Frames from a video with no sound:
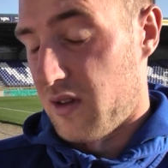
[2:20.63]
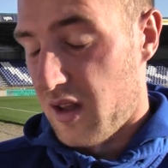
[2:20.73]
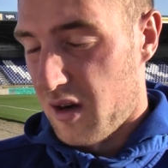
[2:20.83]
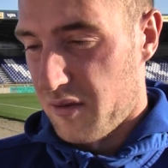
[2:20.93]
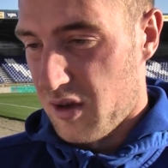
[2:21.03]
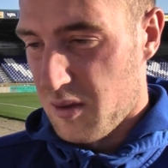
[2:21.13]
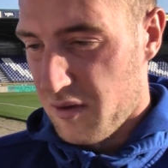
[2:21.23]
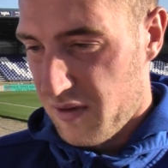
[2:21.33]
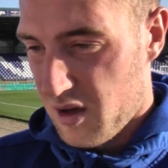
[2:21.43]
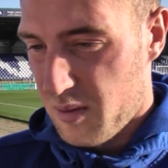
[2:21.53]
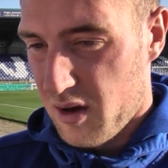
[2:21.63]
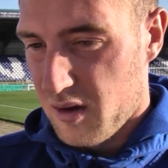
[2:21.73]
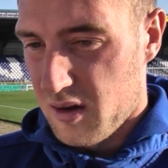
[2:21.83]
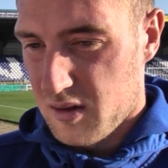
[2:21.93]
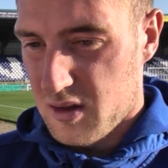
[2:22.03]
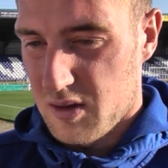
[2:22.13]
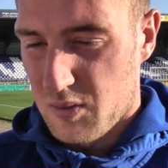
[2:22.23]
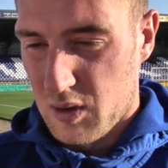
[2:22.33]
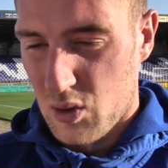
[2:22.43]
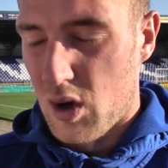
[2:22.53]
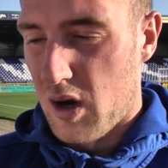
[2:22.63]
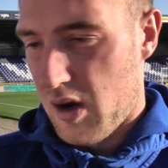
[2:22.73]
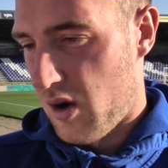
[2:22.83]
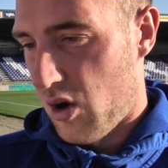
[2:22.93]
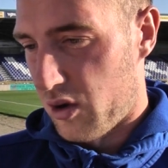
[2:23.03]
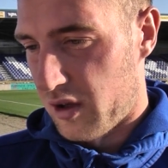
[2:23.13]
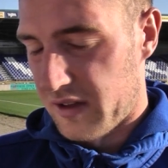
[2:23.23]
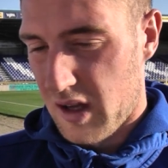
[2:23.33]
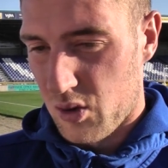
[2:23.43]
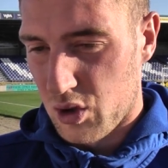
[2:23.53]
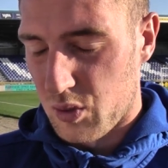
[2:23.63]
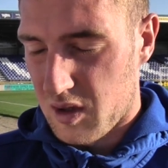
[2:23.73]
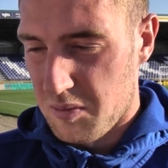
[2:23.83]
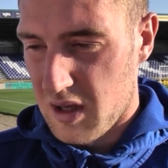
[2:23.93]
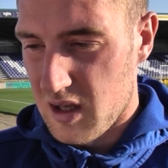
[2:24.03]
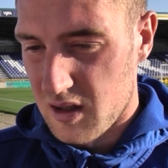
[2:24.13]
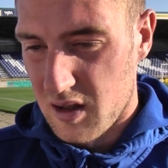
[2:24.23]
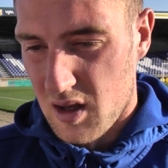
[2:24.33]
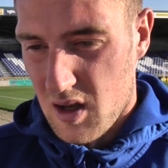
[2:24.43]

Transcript: neither have we, to be fair, but we know on our day how good we can be, and